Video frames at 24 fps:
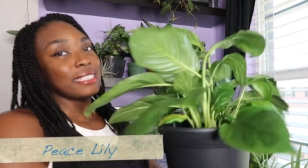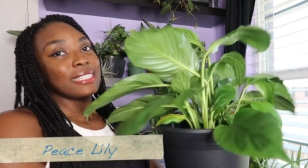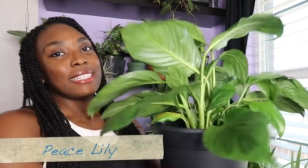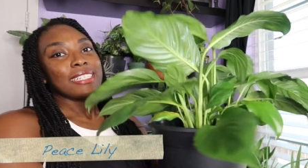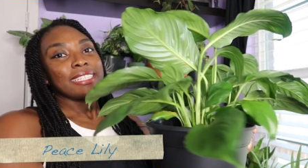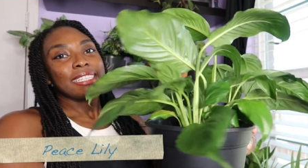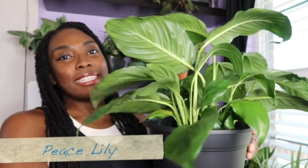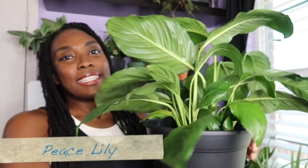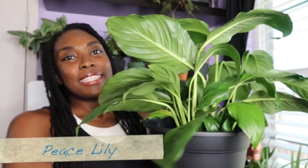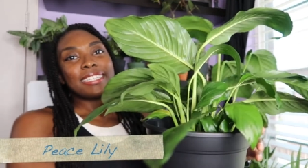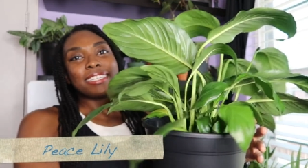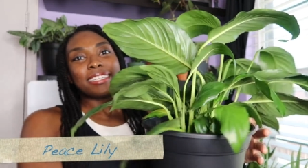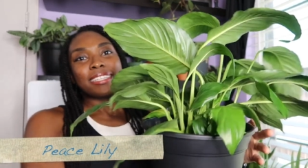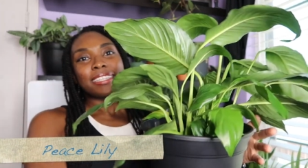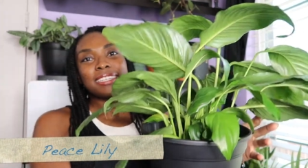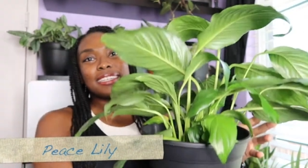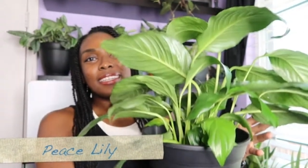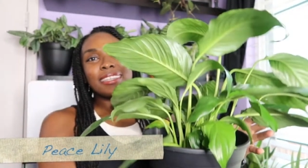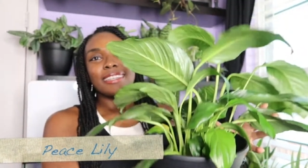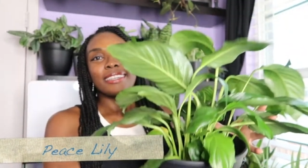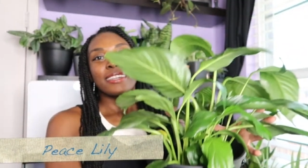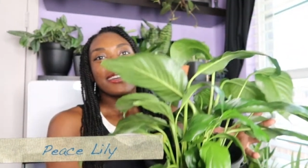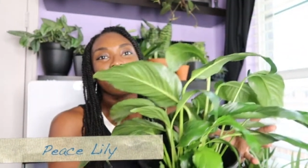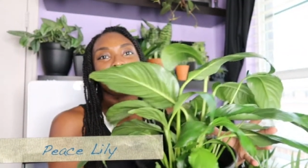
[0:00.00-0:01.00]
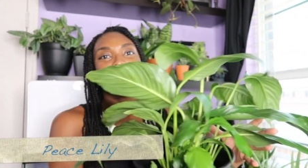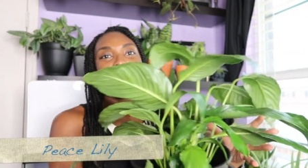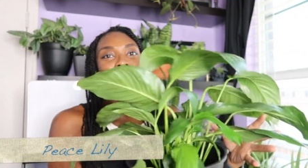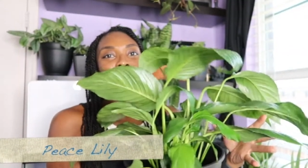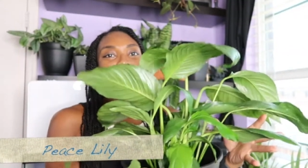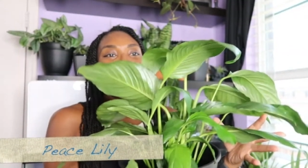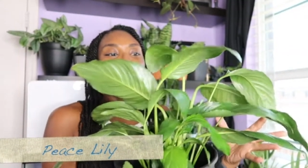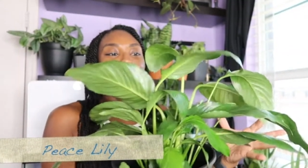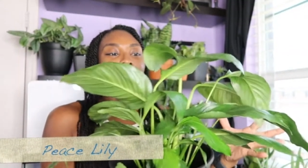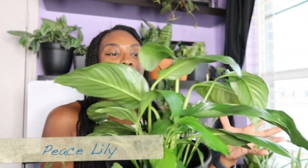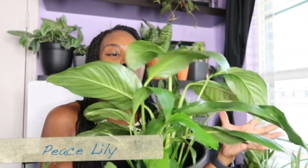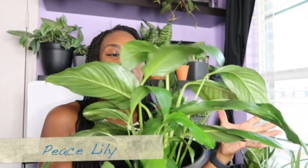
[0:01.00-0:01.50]
lily.
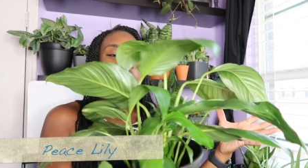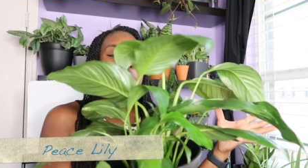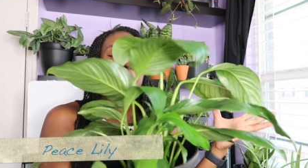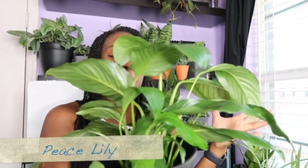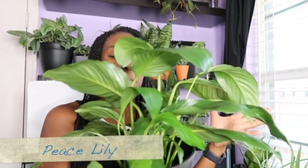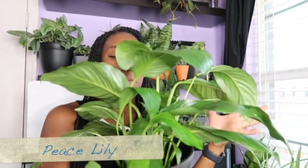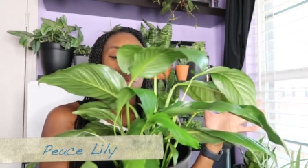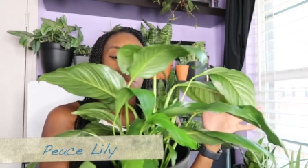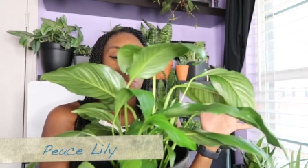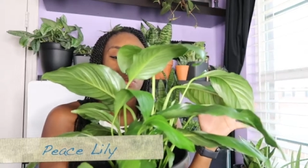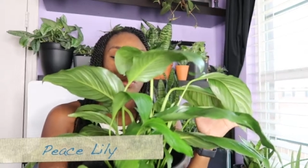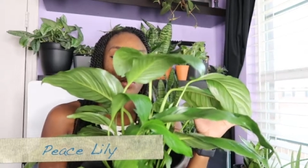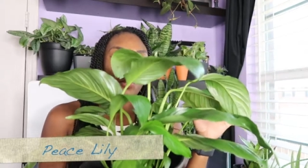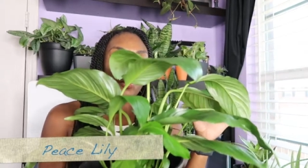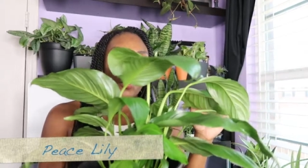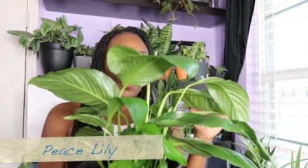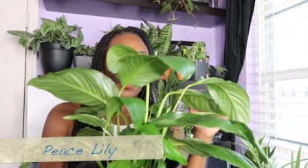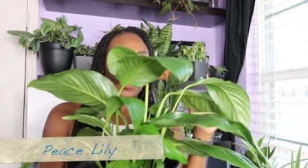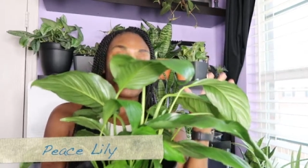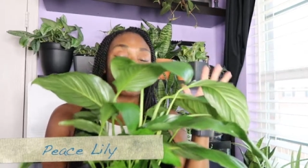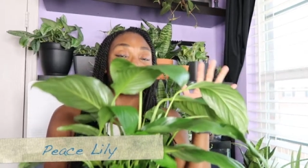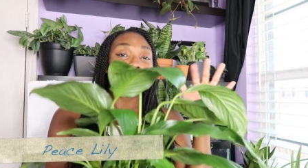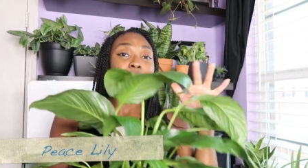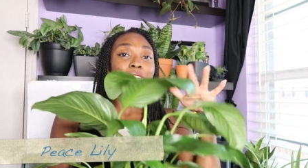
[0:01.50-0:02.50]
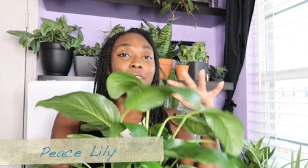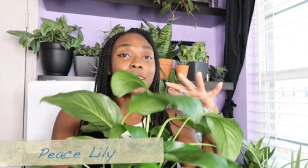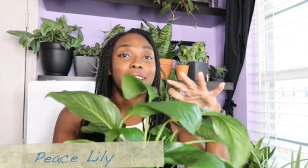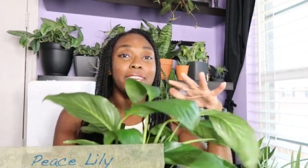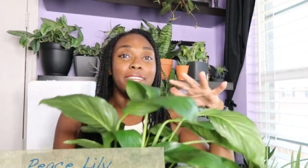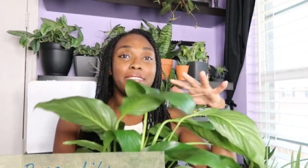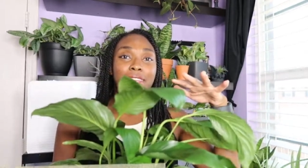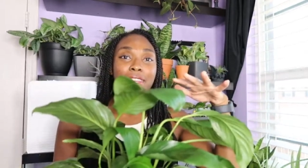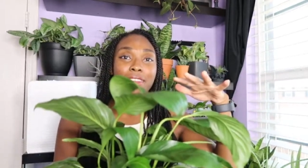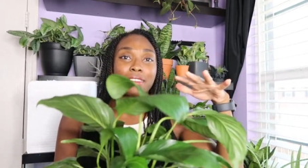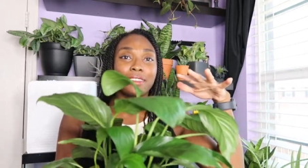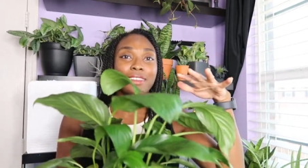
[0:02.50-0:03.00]
We're
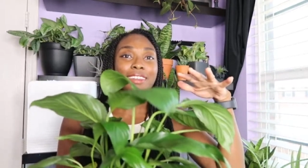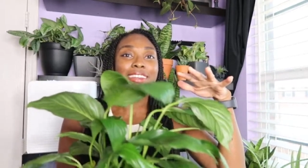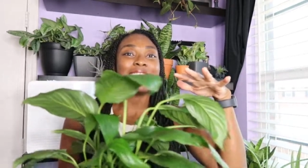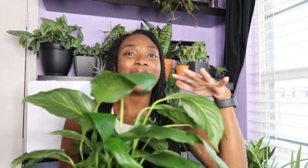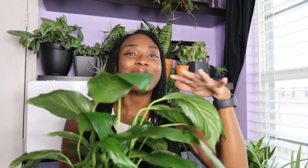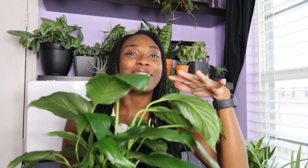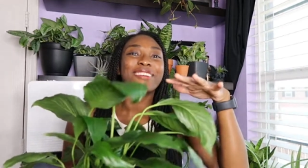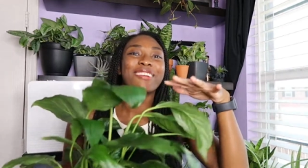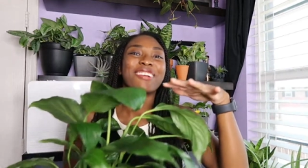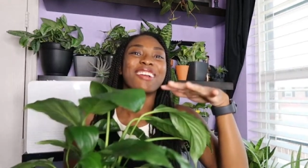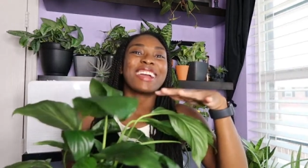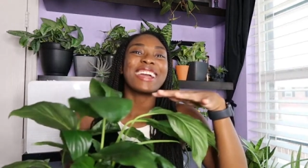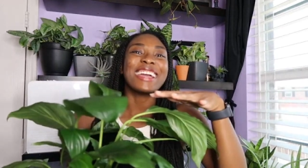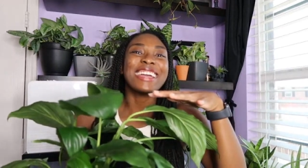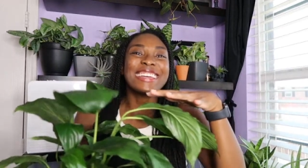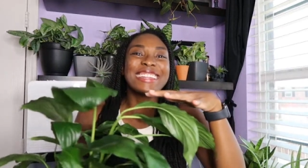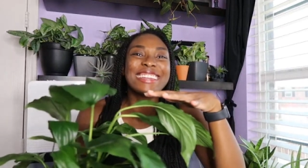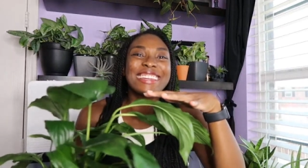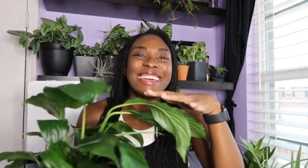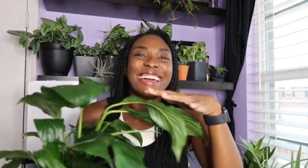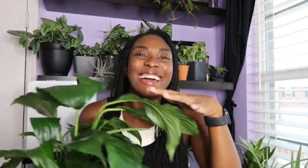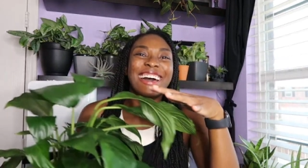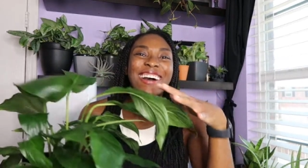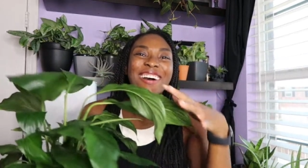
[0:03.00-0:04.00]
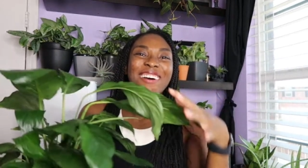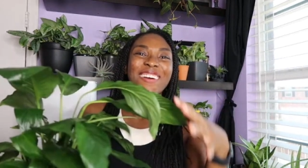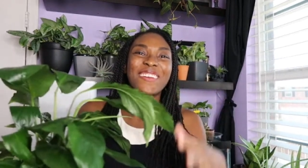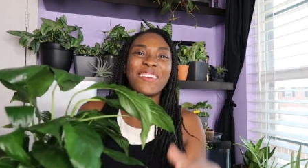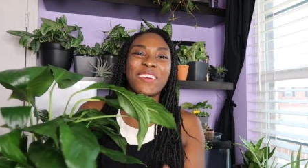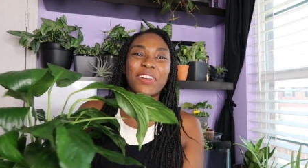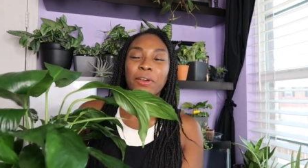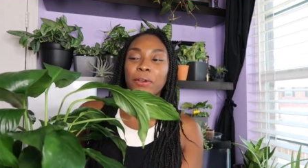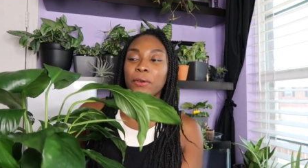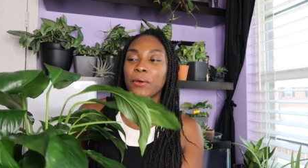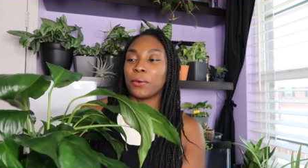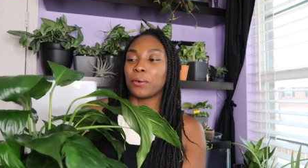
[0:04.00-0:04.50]
fighting right now.
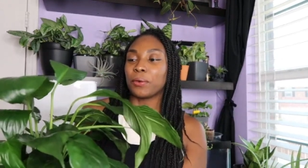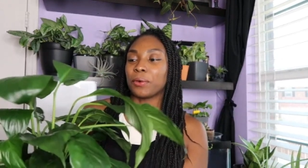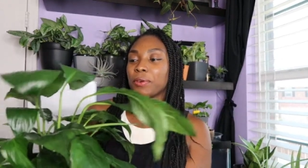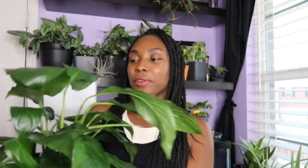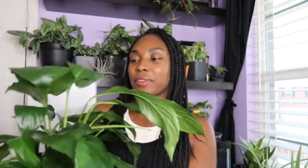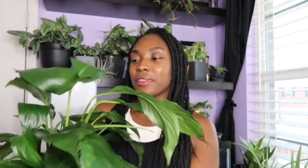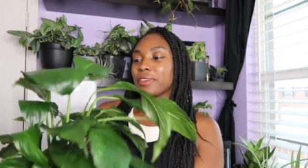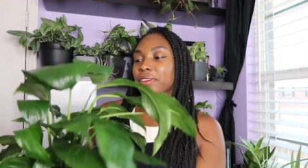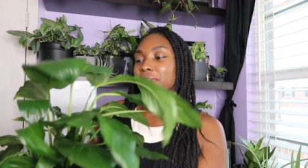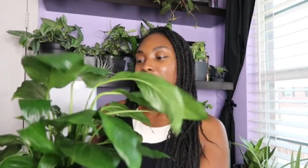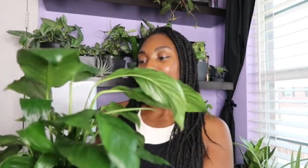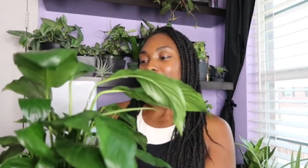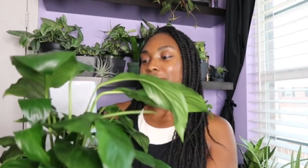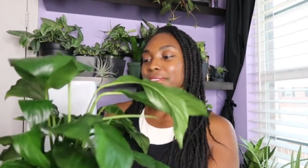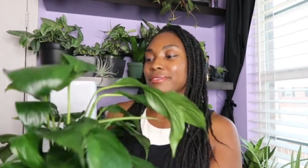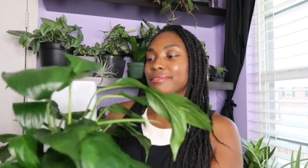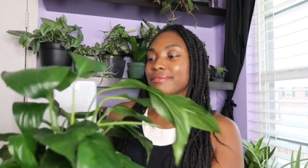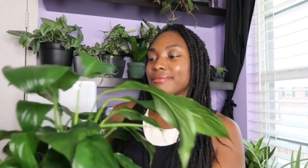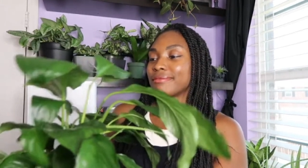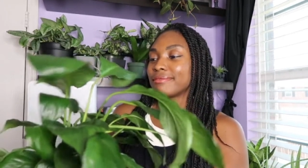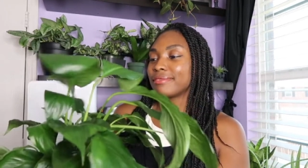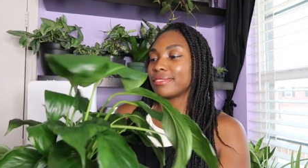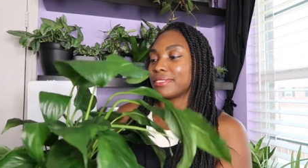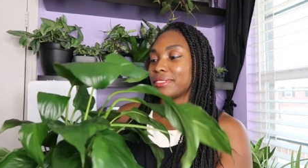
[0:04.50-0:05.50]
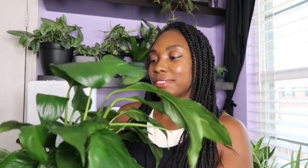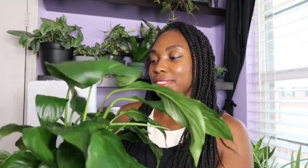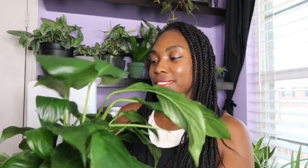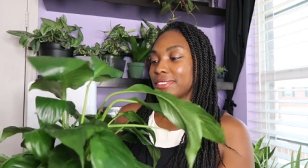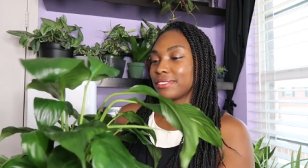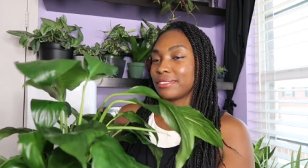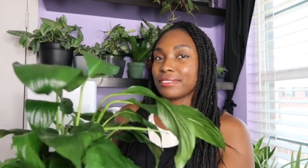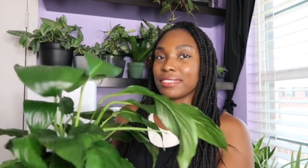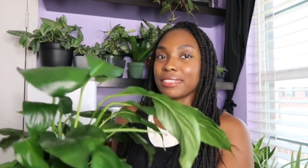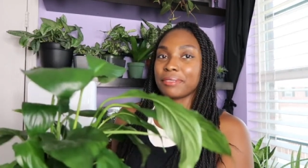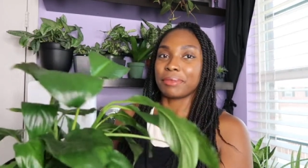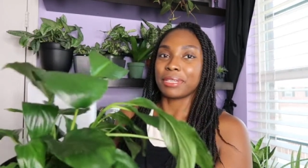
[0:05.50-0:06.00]
Oh,
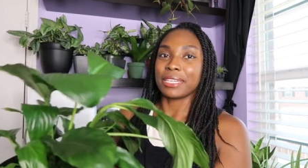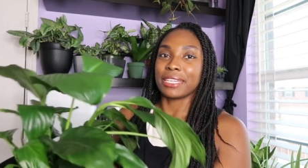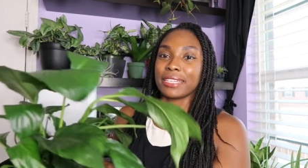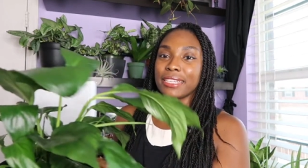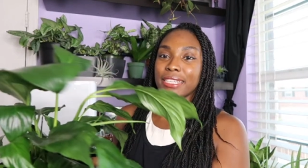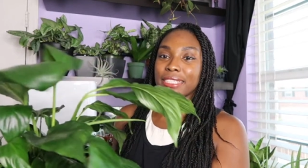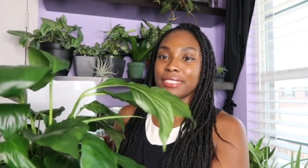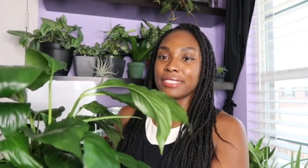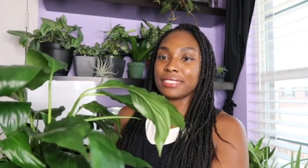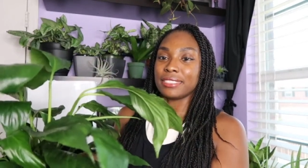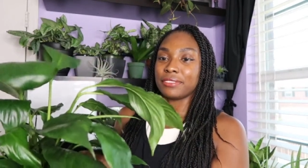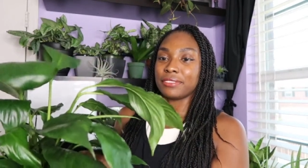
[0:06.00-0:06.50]
I mean, I guess